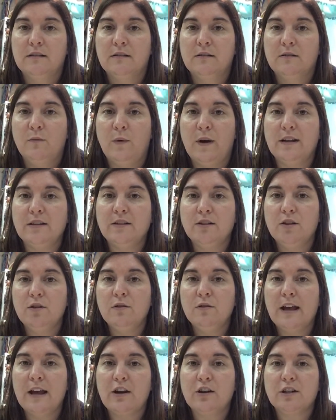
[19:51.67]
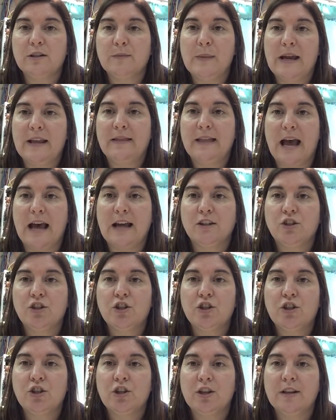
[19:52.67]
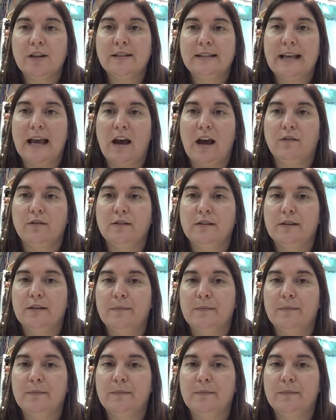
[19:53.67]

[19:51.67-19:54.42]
What two letters make that ch sound?